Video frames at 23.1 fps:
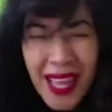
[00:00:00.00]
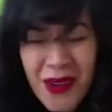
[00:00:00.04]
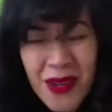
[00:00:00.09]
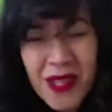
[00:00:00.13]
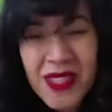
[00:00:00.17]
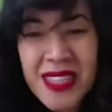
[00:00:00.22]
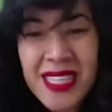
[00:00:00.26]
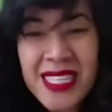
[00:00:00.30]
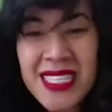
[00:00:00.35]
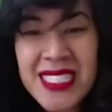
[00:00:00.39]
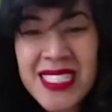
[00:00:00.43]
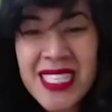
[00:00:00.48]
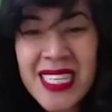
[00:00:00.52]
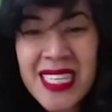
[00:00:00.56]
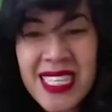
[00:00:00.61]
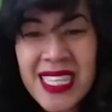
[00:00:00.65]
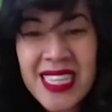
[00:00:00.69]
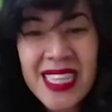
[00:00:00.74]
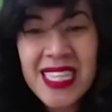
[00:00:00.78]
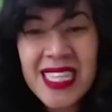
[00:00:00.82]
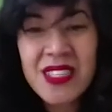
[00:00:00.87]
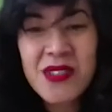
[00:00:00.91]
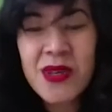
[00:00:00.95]
there's
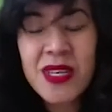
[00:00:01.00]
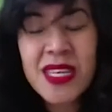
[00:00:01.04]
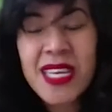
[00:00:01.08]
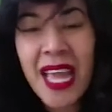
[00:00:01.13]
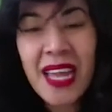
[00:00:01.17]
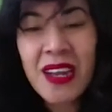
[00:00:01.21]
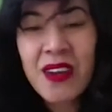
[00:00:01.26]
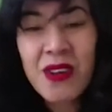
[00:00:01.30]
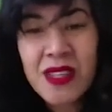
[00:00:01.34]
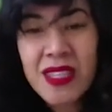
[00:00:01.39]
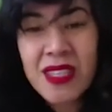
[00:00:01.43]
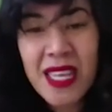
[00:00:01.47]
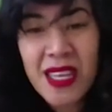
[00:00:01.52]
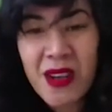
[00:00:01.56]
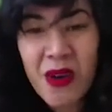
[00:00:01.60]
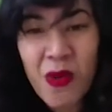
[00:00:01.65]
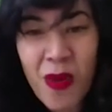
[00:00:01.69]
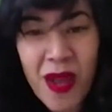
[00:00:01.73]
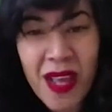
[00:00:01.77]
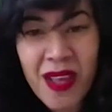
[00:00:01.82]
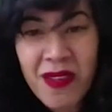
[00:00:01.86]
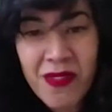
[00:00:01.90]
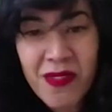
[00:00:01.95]
certain things you cannot take
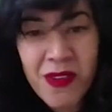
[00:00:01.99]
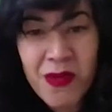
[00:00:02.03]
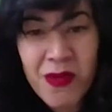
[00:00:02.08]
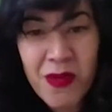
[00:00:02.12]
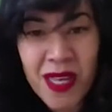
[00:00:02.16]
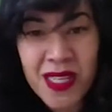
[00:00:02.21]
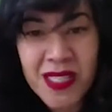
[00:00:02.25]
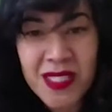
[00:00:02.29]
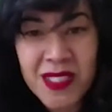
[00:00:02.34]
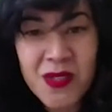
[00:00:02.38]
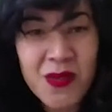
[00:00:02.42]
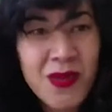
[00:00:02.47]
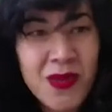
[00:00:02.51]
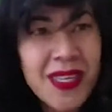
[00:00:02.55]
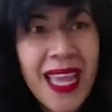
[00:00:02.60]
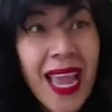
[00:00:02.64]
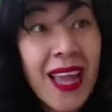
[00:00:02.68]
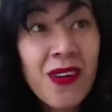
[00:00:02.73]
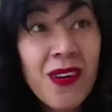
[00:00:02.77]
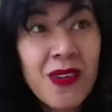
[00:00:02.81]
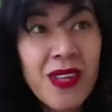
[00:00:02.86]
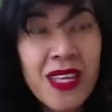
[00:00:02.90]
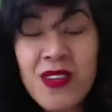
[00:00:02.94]
away from us. You
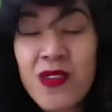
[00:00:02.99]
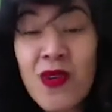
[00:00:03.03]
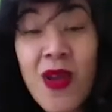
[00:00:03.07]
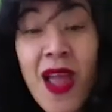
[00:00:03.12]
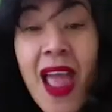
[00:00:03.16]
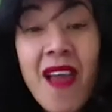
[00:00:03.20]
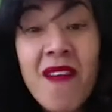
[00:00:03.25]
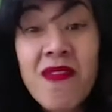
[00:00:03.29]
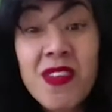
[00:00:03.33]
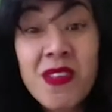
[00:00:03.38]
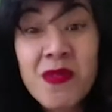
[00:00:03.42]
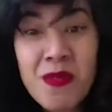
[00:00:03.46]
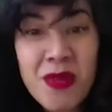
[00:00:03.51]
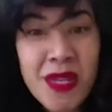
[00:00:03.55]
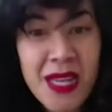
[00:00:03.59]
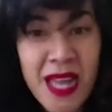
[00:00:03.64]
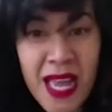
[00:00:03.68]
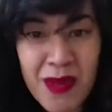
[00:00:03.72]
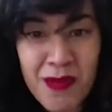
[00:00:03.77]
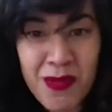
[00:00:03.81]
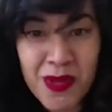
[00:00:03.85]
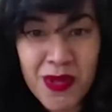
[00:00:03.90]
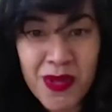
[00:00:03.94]
cannot, and you haven't been
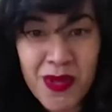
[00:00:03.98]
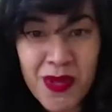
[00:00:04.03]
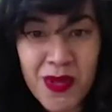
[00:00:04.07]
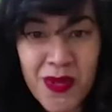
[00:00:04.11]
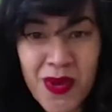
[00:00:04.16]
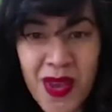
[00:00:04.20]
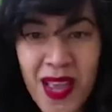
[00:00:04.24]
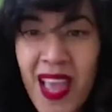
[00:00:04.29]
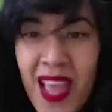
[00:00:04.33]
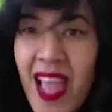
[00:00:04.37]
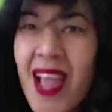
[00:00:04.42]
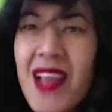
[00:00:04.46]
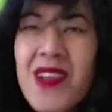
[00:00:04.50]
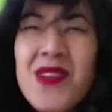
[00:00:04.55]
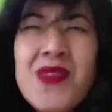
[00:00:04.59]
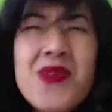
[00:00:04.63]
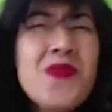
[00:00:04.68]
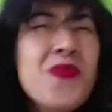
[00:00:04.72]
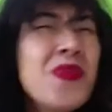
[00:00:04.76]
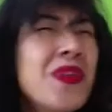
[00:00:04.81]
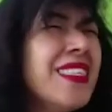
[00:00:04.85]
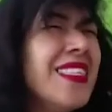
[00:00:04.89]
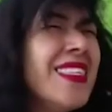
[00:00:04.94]
able to, and
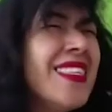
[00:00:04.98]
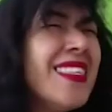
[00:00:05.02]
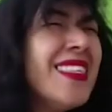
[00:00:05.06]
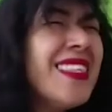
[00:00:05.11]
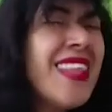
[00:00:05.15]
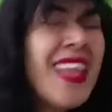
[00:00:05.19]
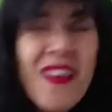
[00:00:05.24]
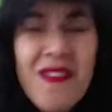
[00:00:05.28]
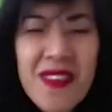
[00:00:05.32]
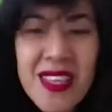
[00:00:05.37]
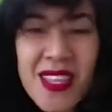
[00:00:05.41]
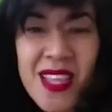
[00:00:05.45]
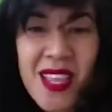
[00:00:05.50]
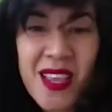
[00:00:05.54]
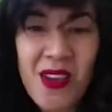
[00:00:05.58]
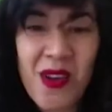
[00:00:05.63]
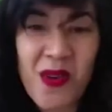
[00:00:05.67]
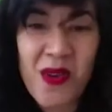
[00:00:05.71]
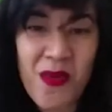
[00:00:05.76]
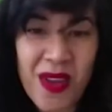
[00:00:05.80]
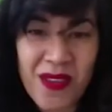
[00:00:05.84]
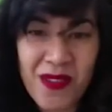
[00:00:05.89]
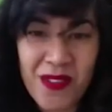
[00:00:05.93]
you will never
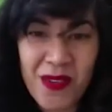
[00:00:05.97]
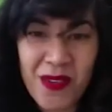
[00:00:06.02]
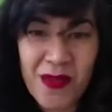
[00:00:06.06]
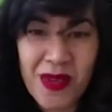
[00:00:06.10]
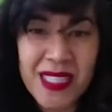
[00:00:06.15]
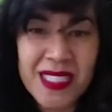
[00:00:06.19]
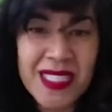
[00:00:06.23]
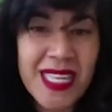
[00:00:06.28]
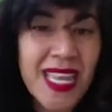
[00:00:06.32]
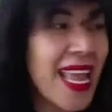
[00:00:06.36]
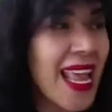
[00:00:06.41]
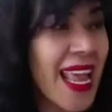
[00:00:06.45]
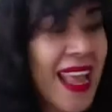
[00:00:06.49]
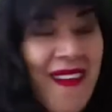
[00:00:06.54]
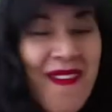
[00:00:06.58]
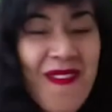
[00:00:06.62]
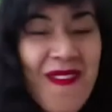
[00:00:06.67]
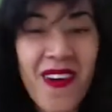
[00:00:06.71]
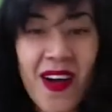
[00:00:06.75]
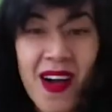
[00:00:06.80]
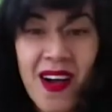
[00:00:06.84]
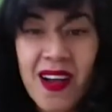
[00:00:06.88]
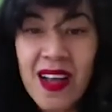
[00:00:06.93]
take away from us,
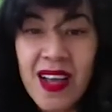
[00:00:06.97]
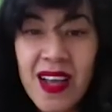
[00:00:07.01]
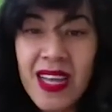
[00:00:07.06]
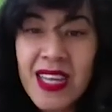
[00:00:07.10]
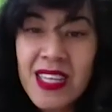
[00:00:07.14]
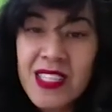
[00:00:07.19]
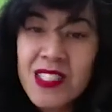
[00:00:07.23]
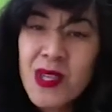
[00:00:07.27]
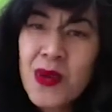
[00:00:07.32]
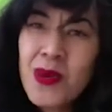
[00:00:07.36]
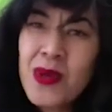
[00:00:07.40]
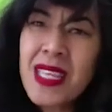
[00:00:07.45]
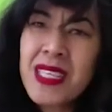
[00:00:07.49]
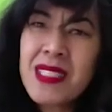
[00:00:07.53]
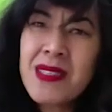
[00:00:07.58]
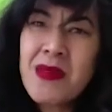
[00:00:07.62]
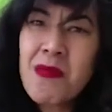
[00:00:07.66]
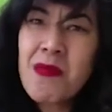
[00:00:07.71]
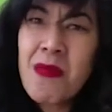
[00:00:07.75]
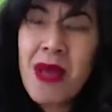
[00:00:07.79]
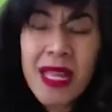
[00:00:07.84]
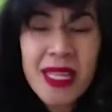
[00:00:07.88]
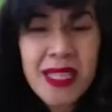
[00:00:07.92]
ever. So it
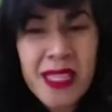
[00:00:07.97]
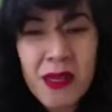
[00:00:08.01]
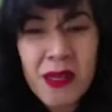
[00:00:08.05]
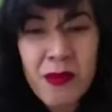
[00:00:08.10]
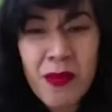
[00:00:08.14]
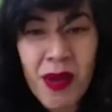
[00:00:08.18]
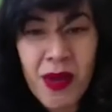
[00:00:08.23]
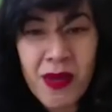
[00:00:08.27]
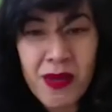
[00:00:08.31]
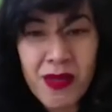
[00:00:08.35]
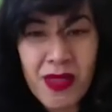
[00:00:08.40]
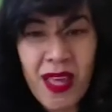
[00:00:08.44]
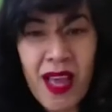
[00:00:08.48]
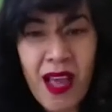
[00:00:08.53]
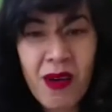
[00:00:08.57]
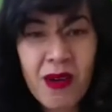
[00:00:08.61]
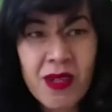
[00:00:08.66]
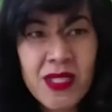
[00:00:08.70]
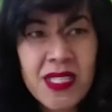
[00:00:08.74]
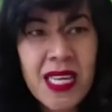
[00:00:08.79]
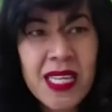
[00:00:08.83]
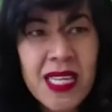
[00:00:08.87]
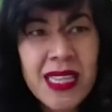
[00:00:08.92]
doesn't matter about the
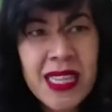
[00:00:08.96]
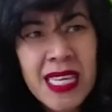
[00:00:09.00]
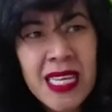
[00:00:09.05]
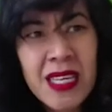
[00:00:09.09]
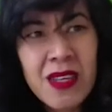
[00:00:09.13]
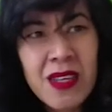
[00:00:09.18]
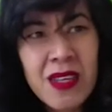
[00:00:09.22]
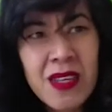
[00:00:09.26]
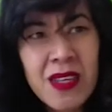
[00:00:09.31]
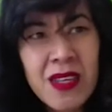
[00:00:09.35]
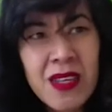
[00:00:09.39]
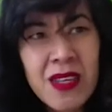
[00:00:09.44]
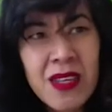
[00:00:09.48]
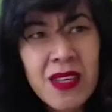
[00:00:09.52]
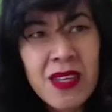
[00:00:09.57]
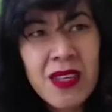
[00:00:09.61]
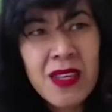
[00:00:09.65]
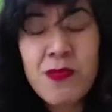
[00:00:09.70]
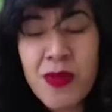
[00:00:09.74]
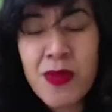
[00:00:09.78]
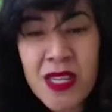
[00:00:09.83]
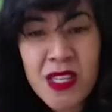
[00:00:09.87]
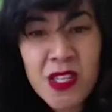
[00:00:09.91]
house. I think, we are
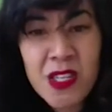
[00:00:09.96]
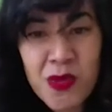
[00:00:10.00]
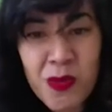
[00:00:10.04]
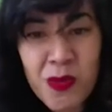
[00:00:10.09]
spiritual